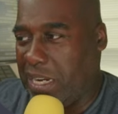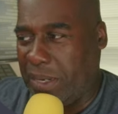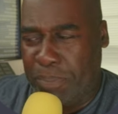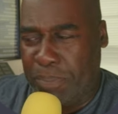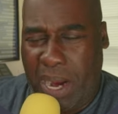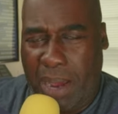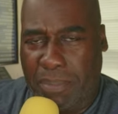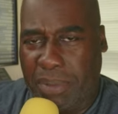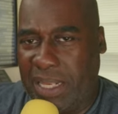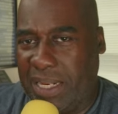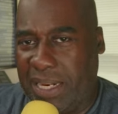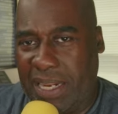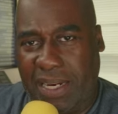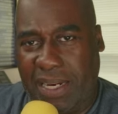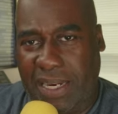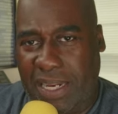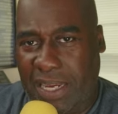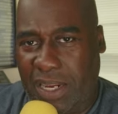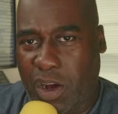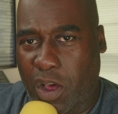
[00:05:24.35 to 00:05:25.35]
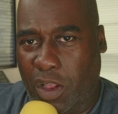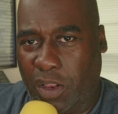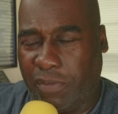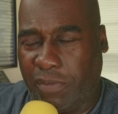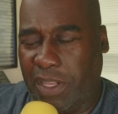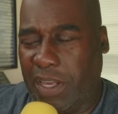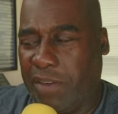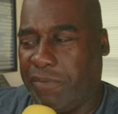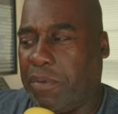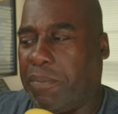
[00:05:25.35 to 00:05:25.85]
It probably didn't need all of
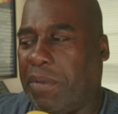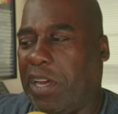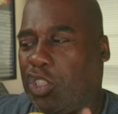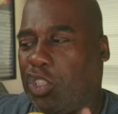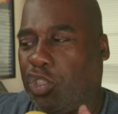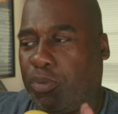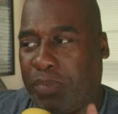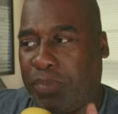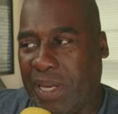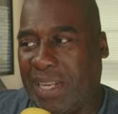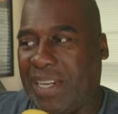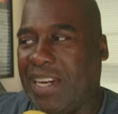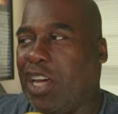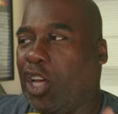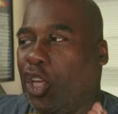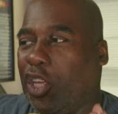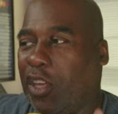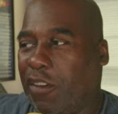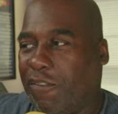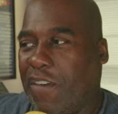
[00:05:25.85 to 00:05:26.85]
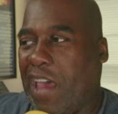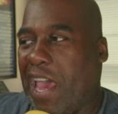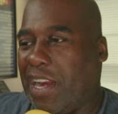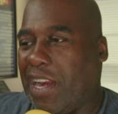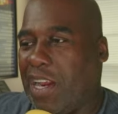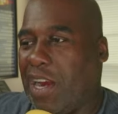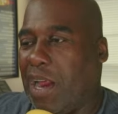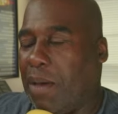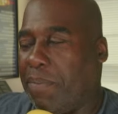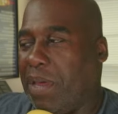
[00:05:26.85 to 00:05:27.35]
the information, but you
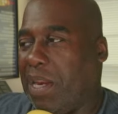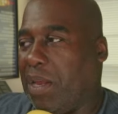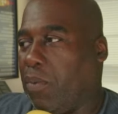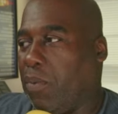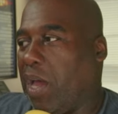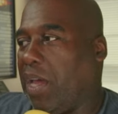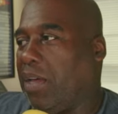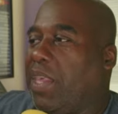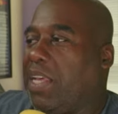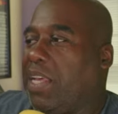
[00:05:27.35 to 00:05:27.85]
fatten it up anyway.